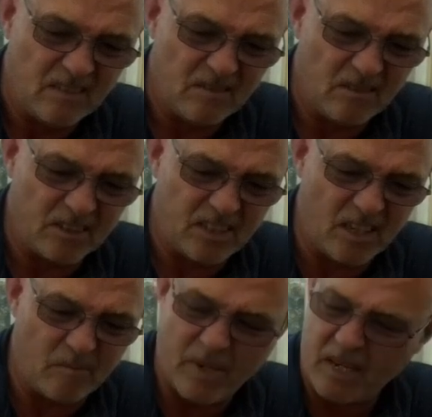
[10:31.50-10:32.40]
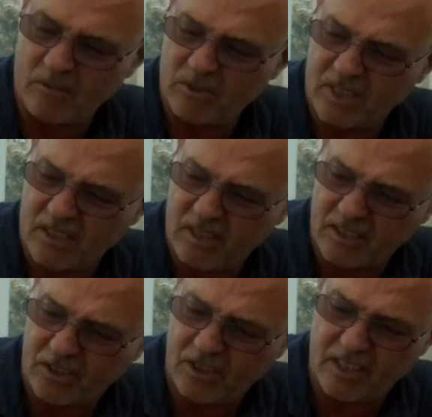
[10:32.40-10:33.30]
That's going backwards, so let's
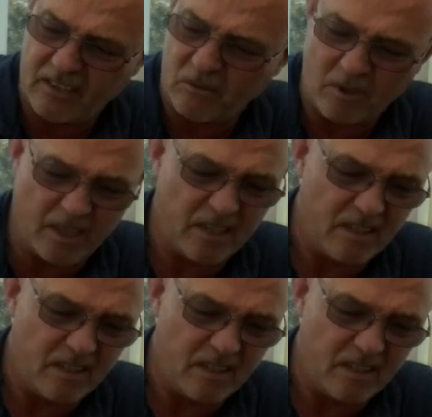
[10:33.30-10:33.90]
turn it the other way.